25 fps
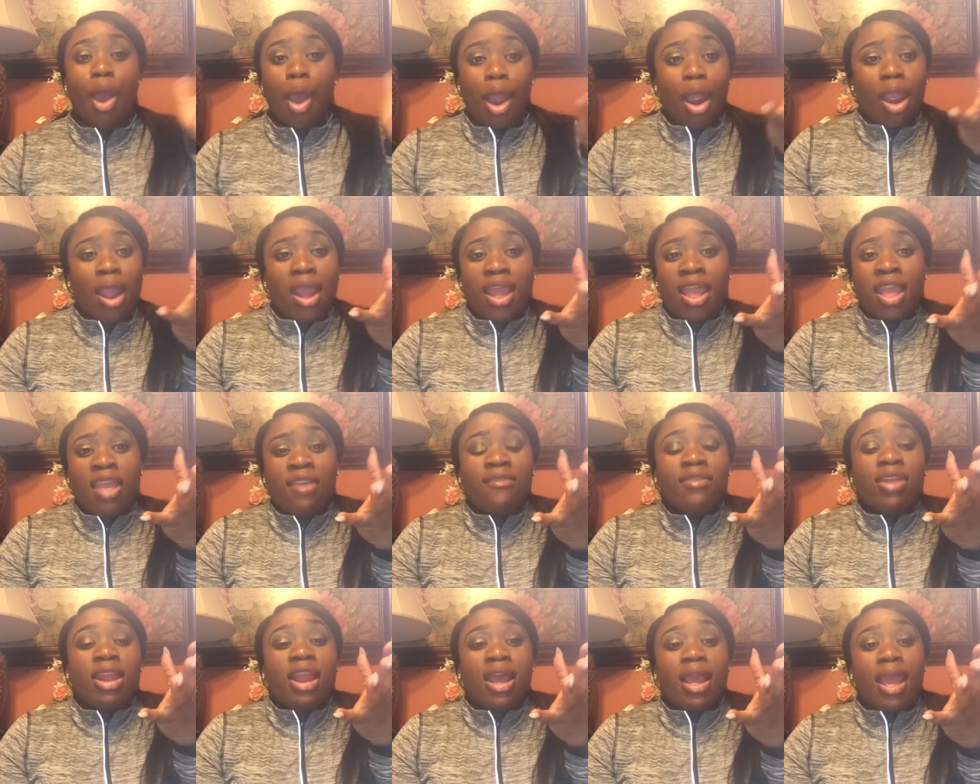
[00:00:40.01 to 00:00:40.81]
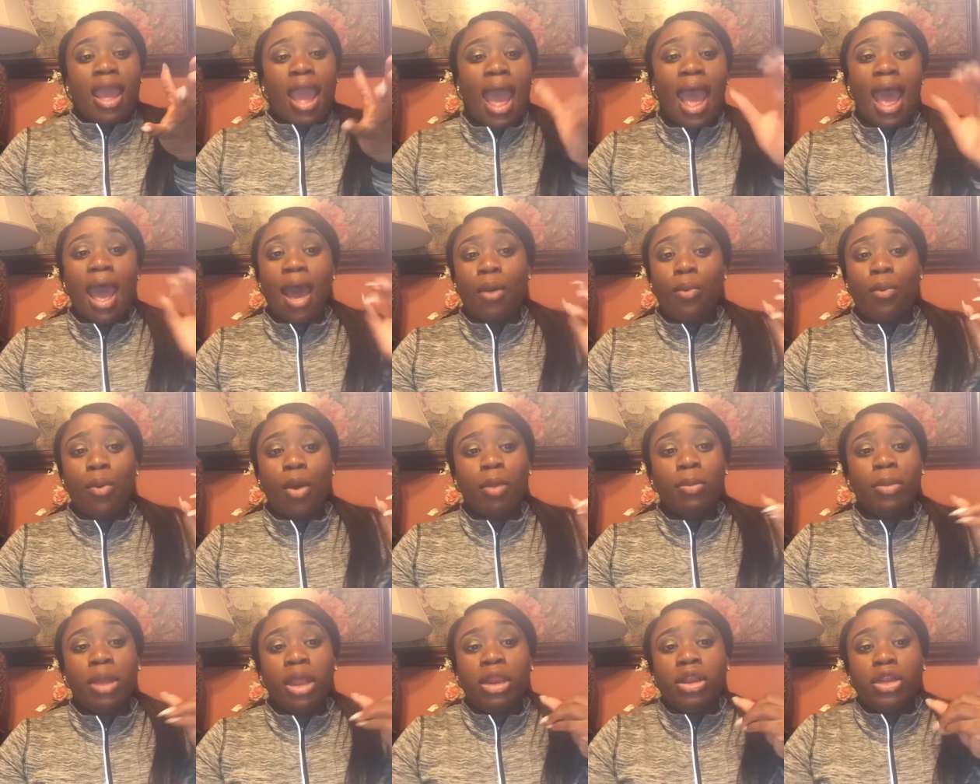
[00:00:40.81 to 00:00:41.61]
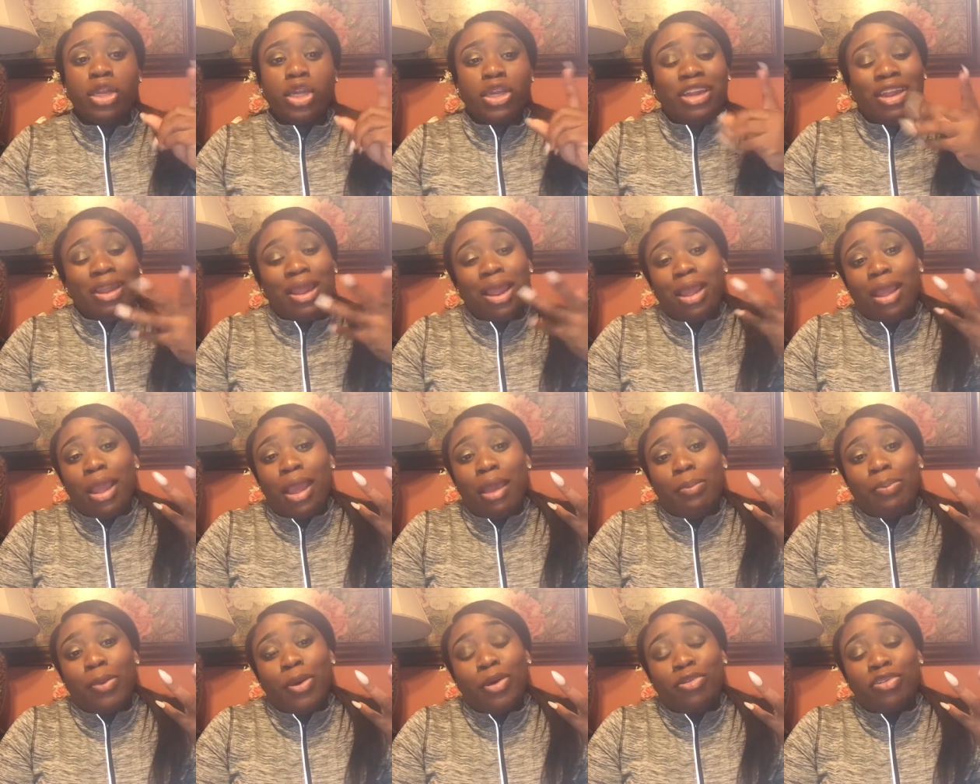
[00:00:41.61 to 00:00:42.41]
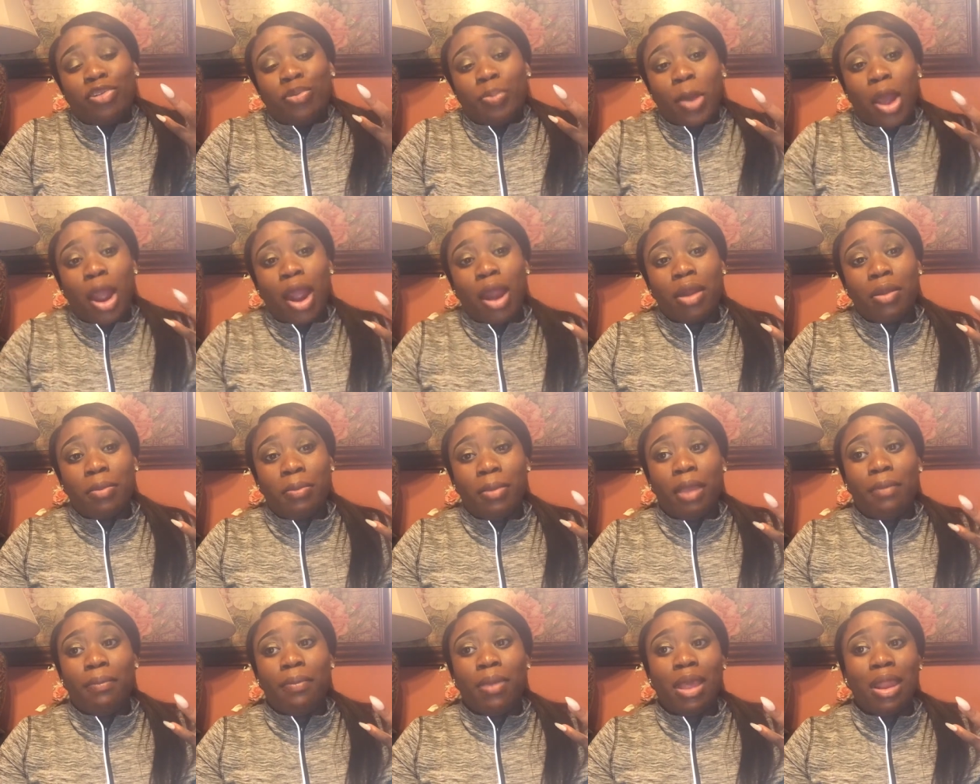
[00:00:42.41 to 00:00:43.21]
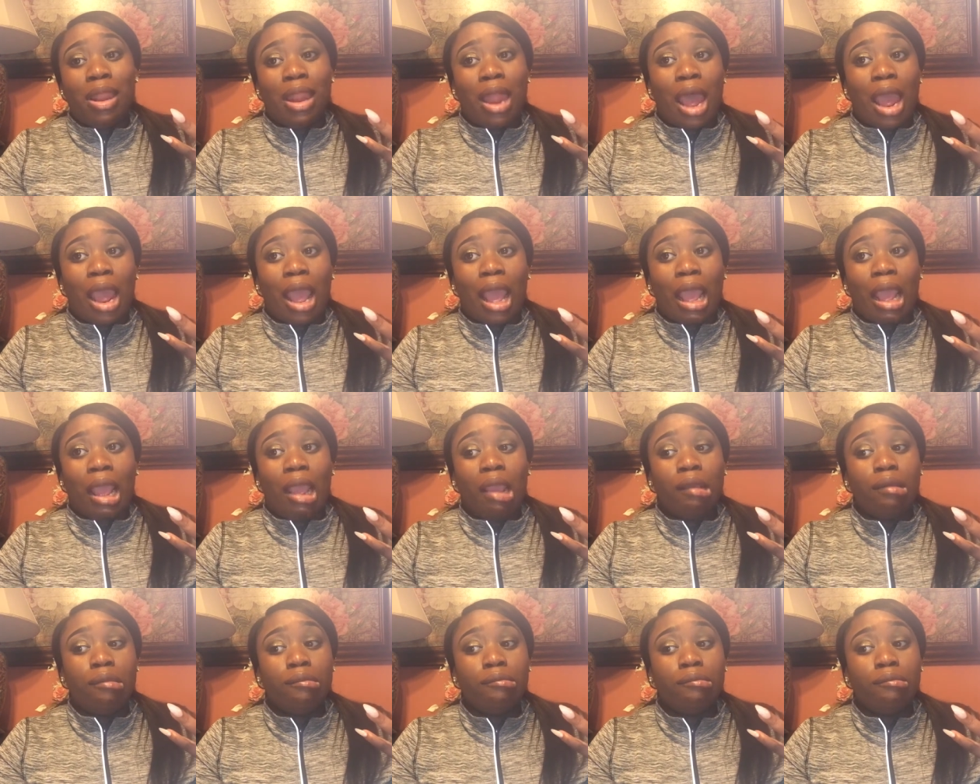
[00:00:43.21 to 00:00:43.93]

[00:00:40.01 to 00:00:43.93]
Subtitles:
Or even a guy, a woman, she can get postpartum and be like,